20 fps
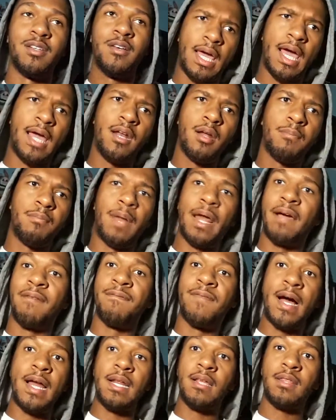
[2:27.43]
They end up like
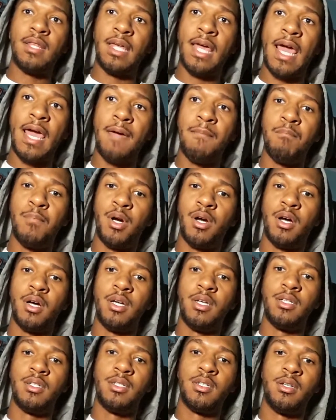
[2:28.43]
finding the game
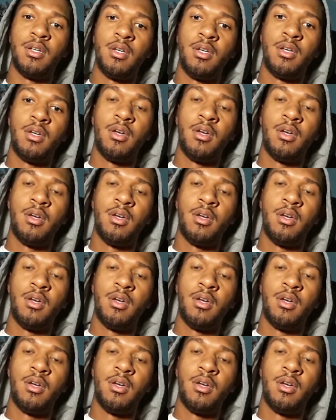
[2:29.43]
because,